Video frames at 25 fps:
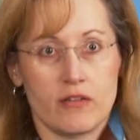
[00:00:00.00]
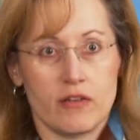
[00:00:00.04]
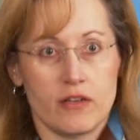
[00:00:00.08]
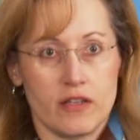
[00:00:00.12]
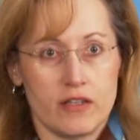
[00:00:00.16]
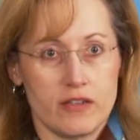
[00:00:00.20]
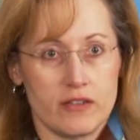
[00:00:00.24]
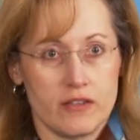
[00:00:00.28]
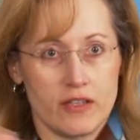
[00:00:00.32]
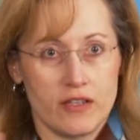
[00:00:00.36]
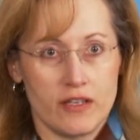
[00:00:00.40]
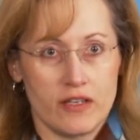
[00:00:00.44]

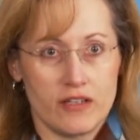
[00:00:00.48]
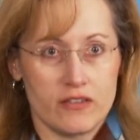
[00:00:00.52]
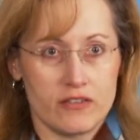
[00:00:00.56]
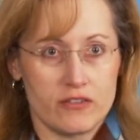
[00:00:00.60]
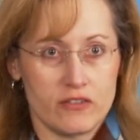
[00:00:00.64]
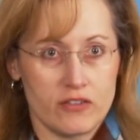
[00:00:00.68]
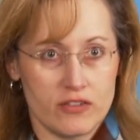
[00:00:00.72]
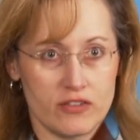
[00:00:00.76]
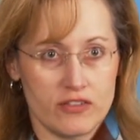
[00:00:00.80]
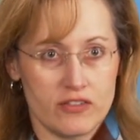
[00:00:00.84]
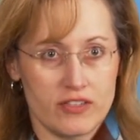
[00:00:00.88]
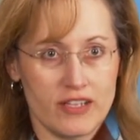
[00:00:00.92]
Is it a,
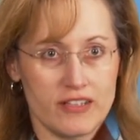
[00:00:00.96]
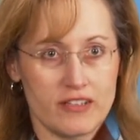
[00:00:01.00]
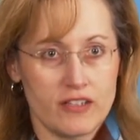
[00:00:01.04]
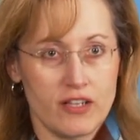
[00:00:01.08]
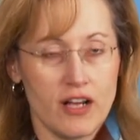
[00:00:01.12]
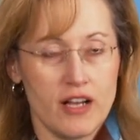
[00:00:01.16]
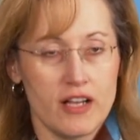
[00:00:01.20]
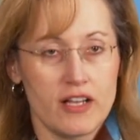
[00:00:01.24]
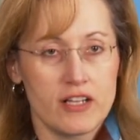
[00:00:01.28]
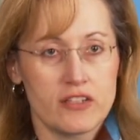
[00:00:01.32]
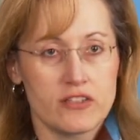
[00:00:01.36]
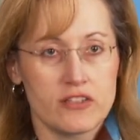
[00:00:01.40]
just
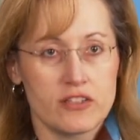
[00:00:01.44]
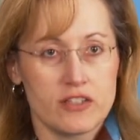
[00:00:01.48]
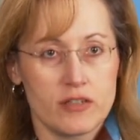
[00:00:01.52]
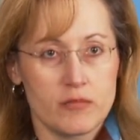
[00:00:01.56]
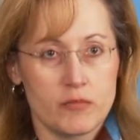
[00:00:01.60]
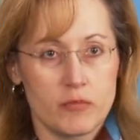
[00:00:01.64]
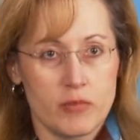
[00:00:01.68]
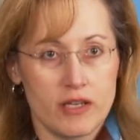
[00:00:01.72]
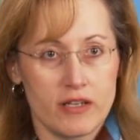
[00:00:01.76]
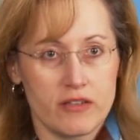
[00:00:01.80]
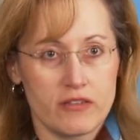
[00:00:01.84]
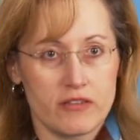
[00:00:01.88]

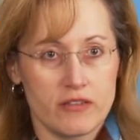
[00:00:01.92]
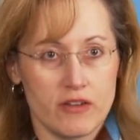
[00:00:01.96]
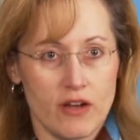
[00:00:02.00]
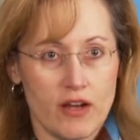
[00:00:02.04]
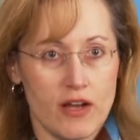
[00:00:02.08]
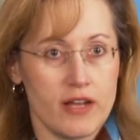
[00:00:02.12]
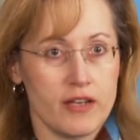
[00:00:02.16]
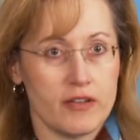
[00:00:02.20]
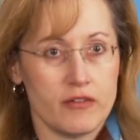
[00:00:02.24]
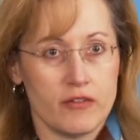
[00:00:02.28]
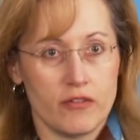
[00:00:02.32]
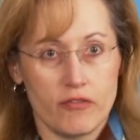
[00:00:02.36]
cytology based
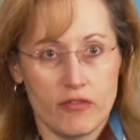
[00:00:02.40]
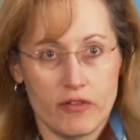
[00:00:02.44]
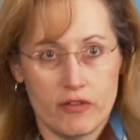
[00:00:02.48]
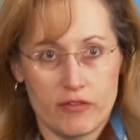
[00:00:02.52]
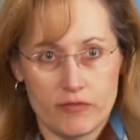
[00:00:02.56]
on